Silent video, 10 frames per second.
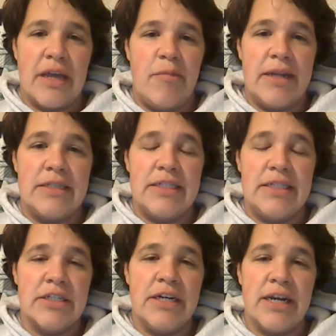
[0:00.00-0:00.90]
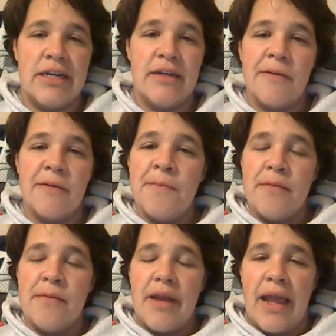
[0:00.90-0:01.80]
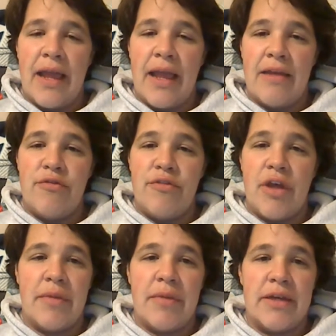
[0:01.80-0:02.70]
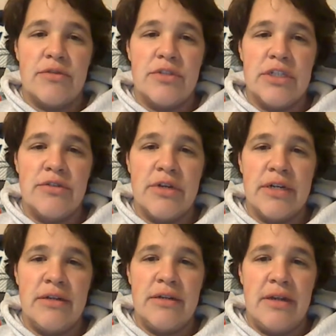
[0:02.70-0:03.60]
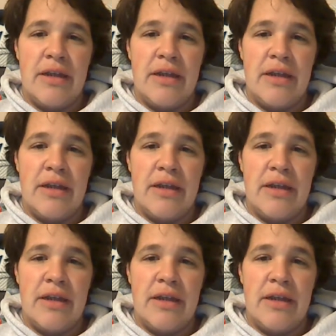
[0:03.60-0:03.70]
I've been a teacher, and I have taught my own children.